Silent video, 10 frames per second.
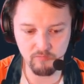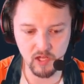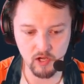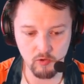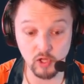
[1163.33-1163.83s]

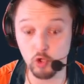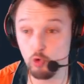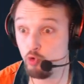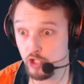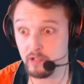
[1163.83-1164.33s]

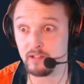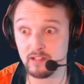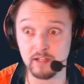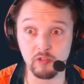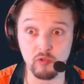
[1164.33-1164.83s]
illusions
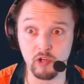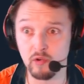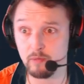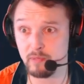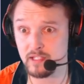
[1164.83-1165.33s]
that you are
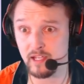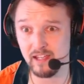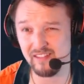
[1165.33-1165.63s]
going to be seeing,